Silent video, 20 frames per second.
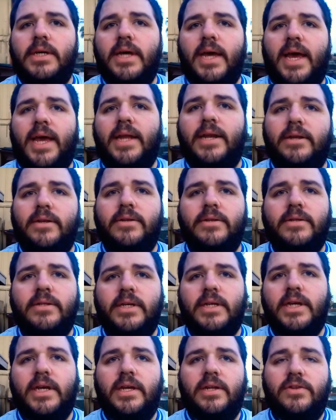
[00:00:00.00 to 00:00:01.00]
and
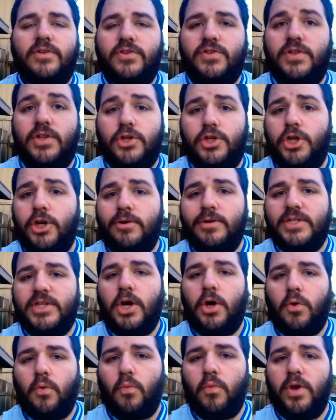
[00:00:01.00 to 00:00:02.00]
the show is
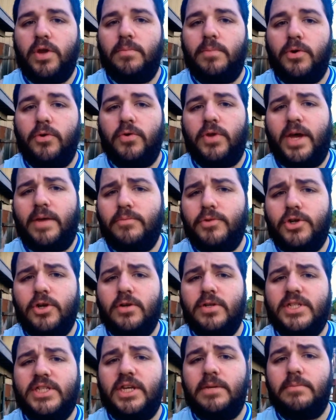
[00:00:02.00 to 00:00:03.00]
called Reboot. I'm
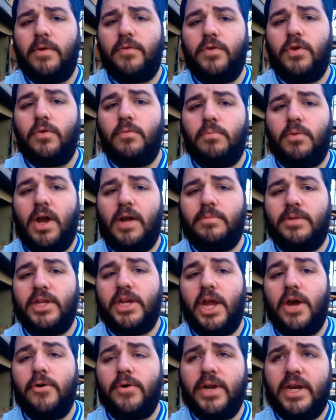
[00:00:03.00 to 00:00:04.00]
sure some of you probably
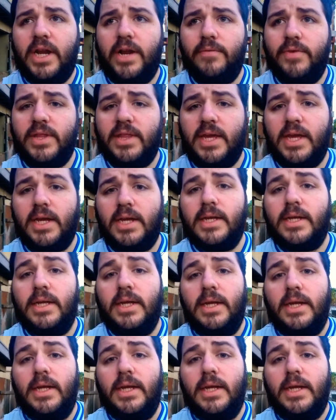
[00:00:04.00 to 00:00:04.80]
know it and everything.